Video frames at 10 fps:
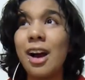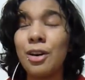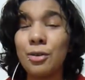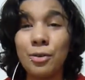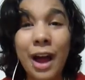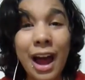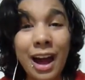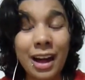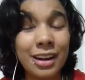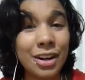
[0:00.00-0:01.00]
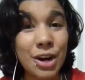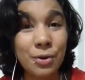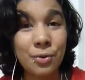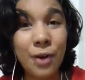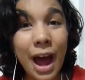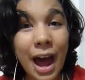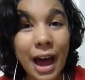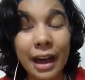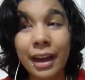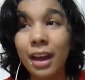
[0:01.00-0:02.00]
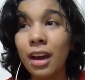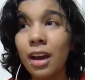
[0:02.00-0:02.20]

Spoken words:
Iran, Iraq.